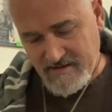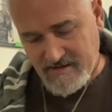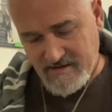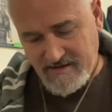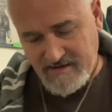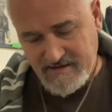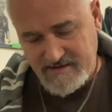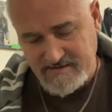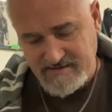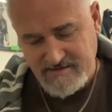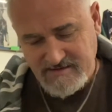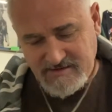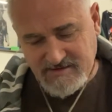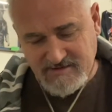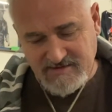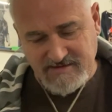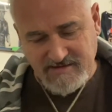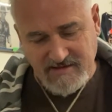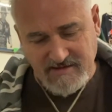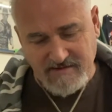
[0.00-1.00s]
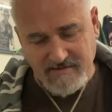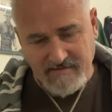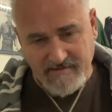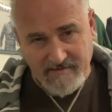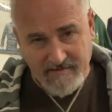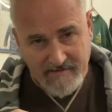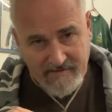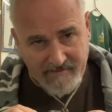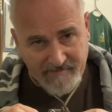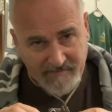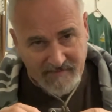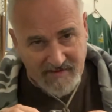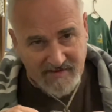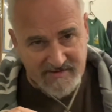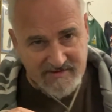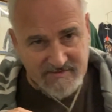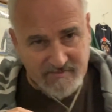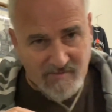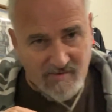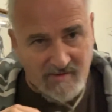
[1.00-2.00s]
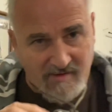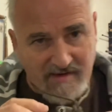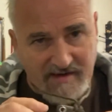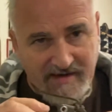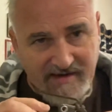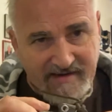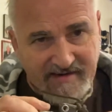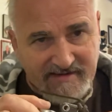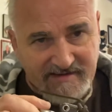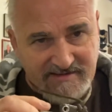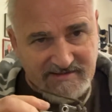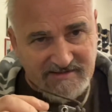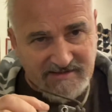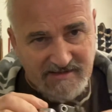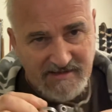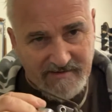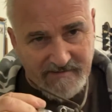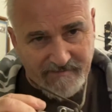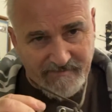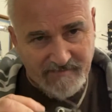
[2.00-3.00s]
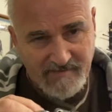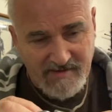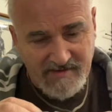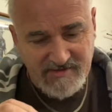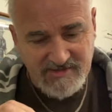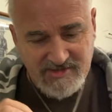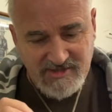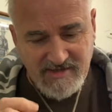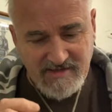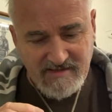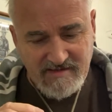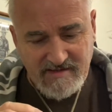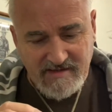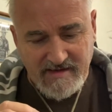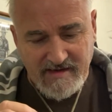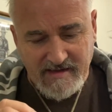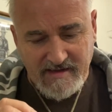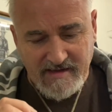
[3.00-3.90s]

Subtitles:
like I said, just a small Kydex sheath that